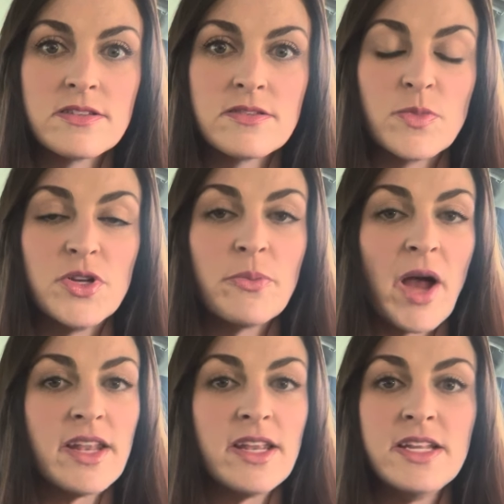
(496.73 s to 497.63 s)
When your
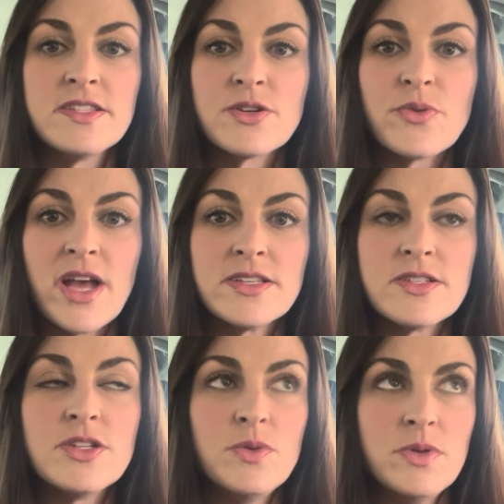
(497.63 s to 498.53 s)
body needs to
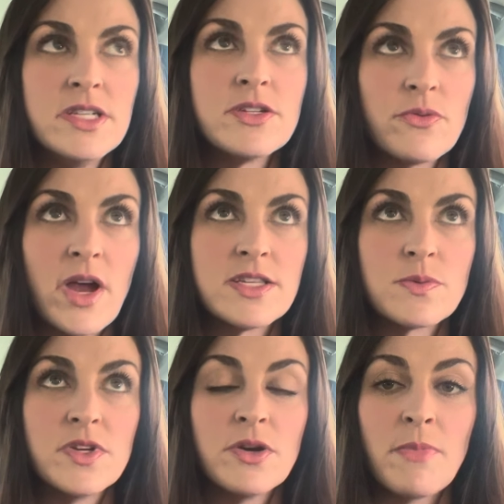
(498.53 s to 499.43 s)
rest, you need to rest.
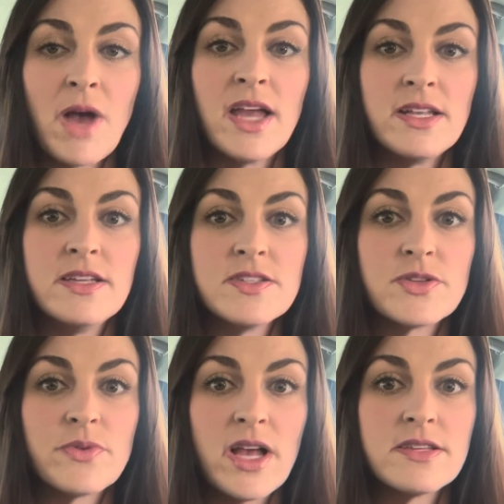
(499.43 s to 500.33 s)
When your mind needs to
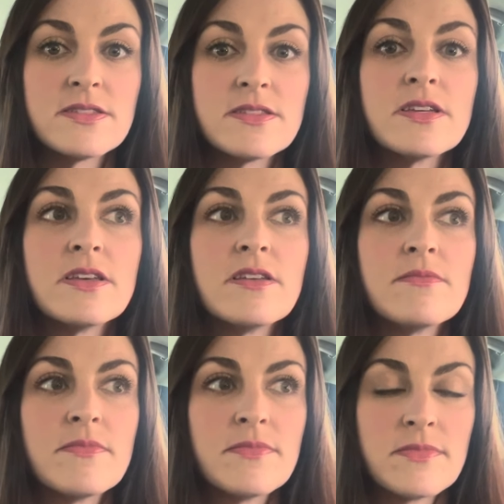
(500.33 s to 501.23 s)
rest,
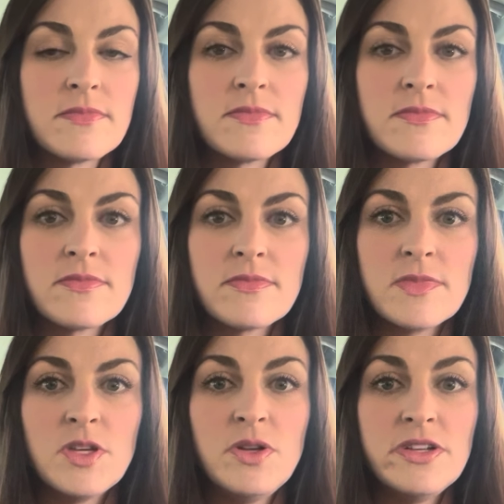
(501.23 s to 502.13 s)

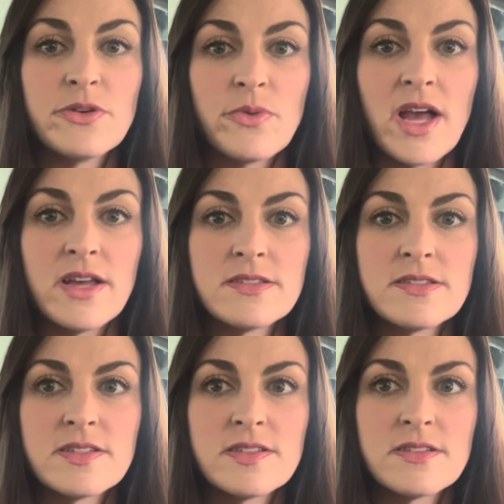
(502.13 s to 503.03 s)
you need to rest.